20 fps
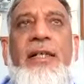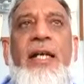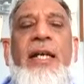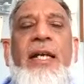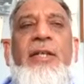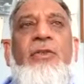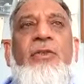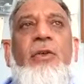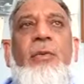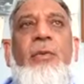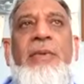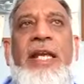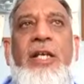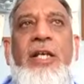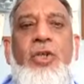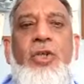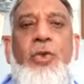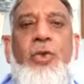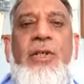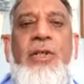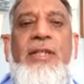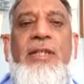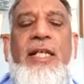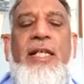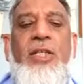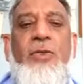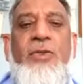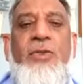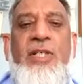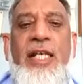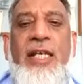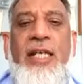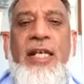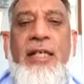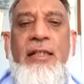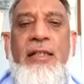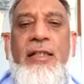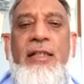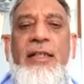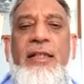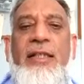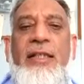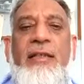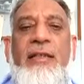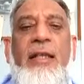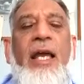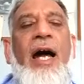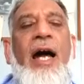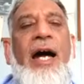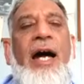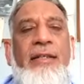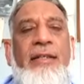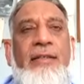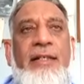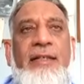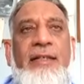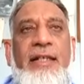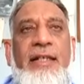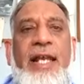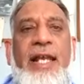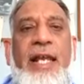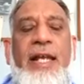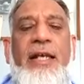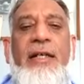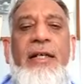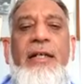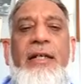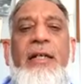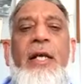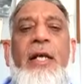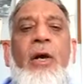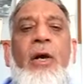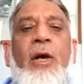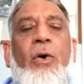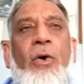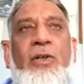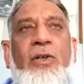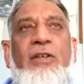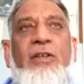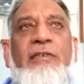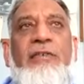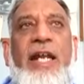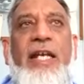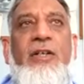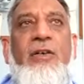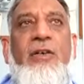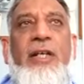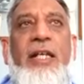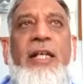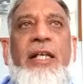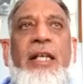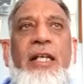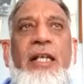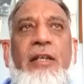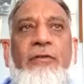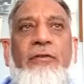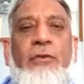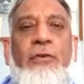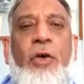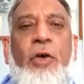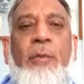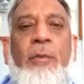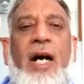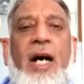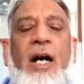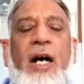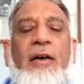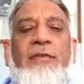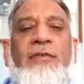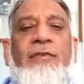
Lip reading: So make sure that you take either the inhaler or the Ventolin in the form of